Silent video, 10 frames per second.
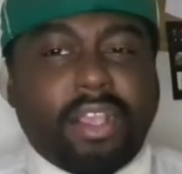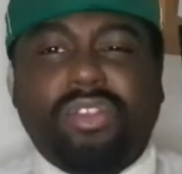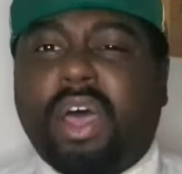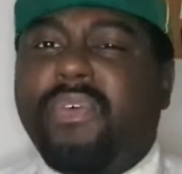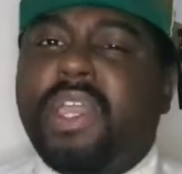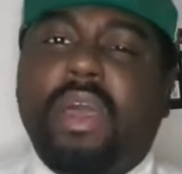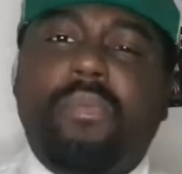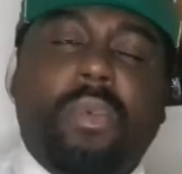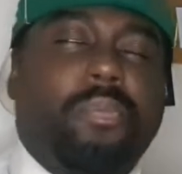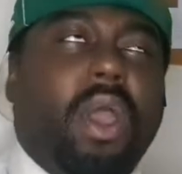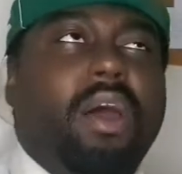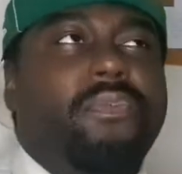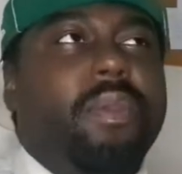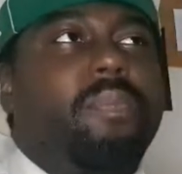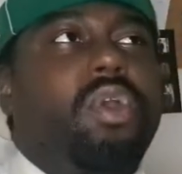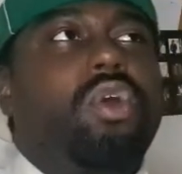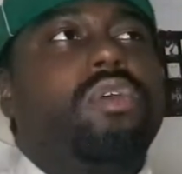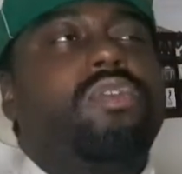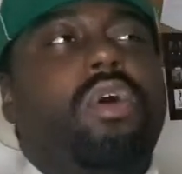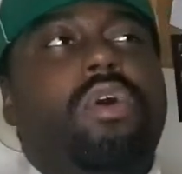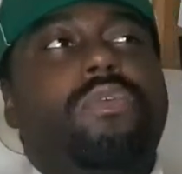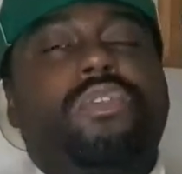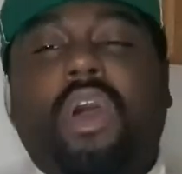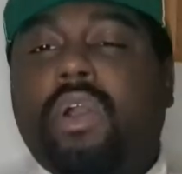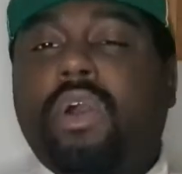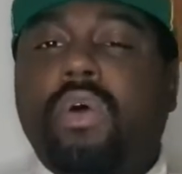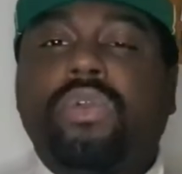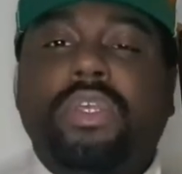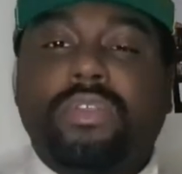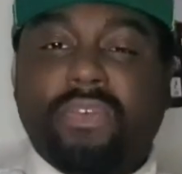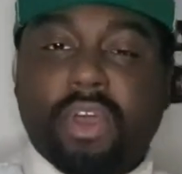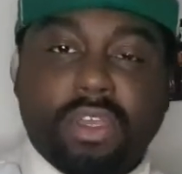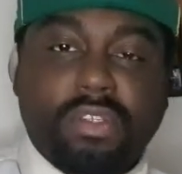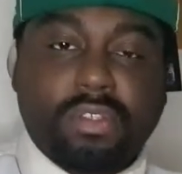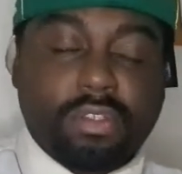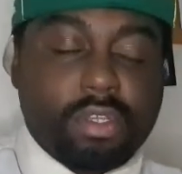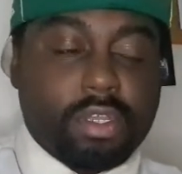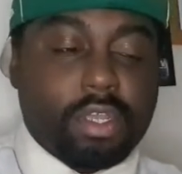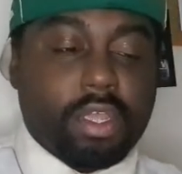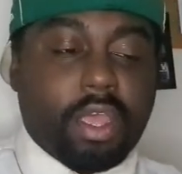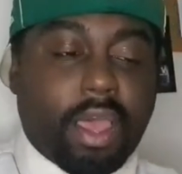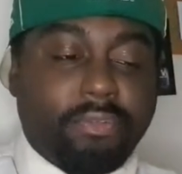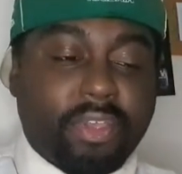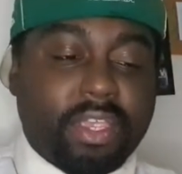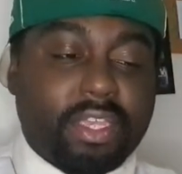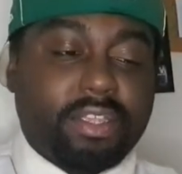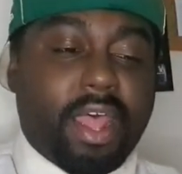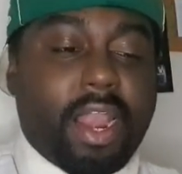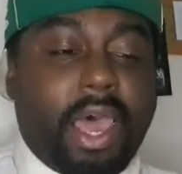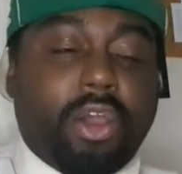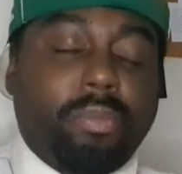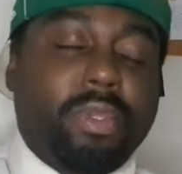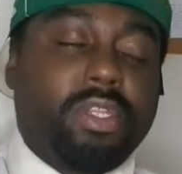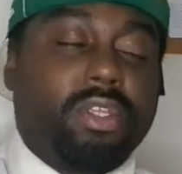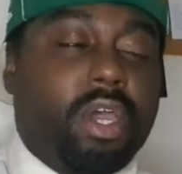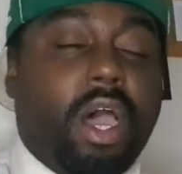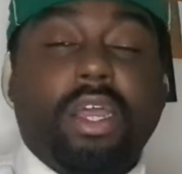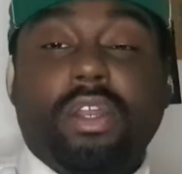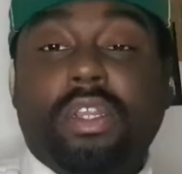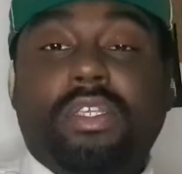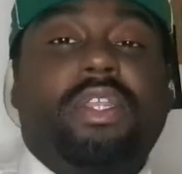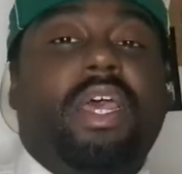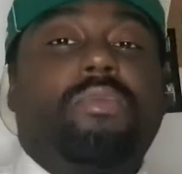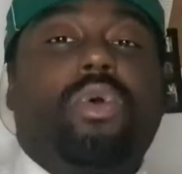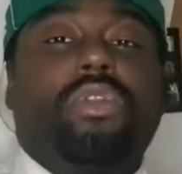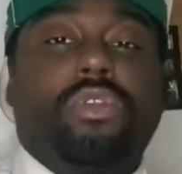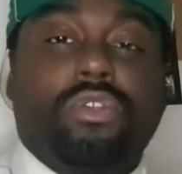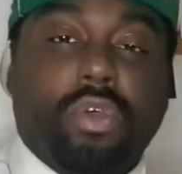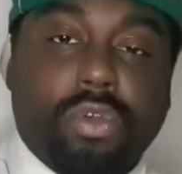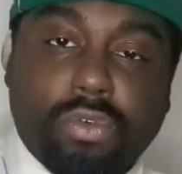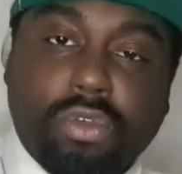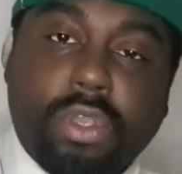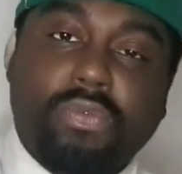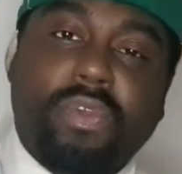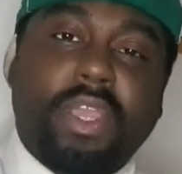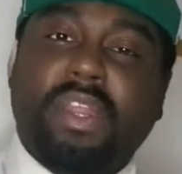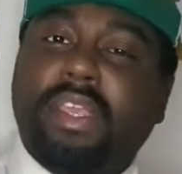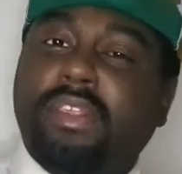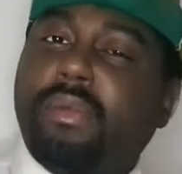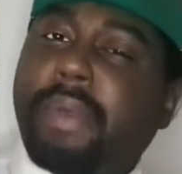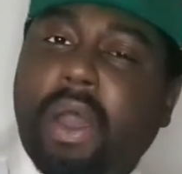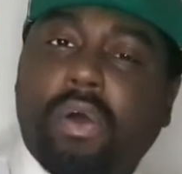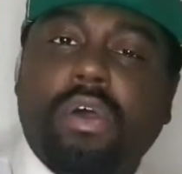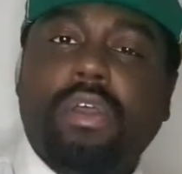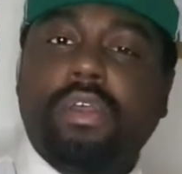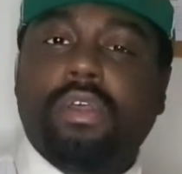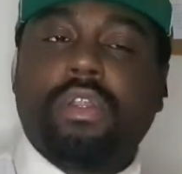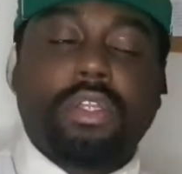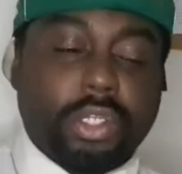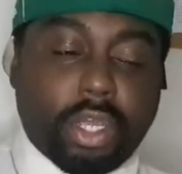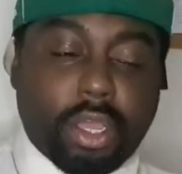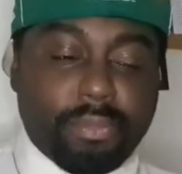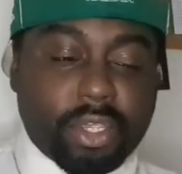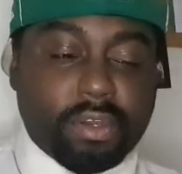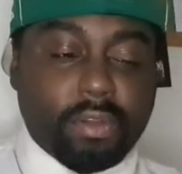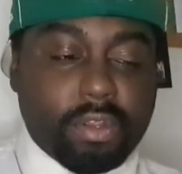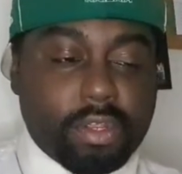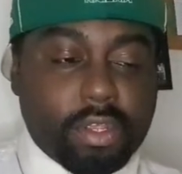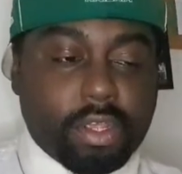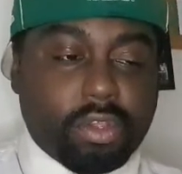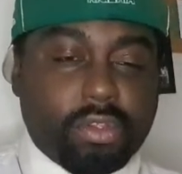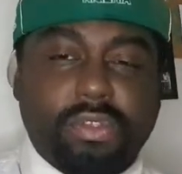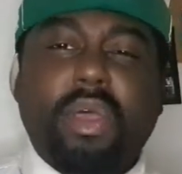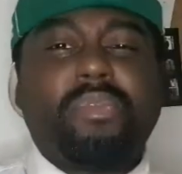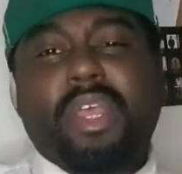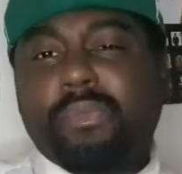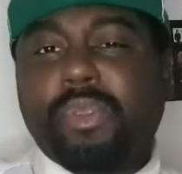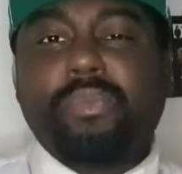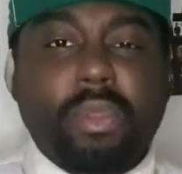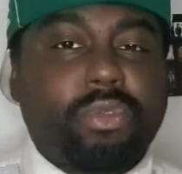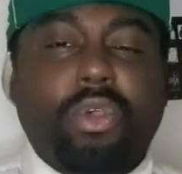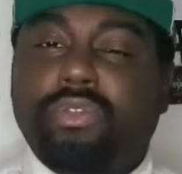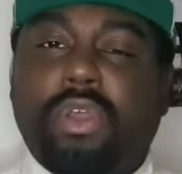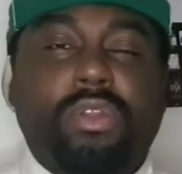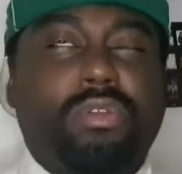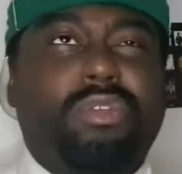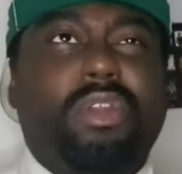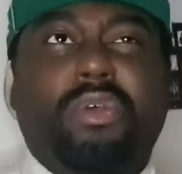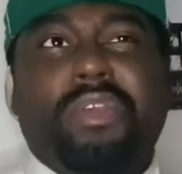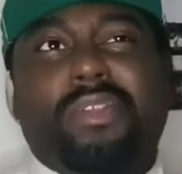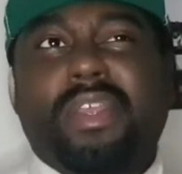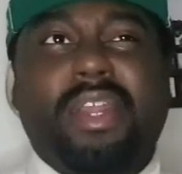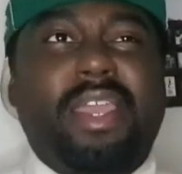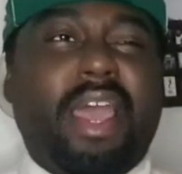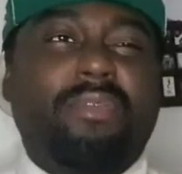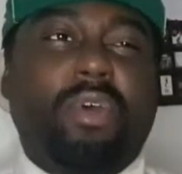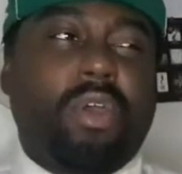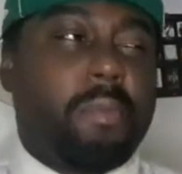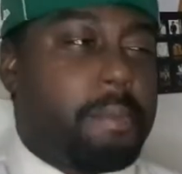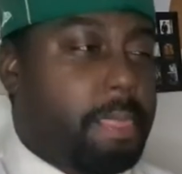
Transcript: so I think because of Sarkodie's verse, I think it's allowed me to understand what the song really is about. Do you know what I mean? Because sometimes songs don't necessarily have a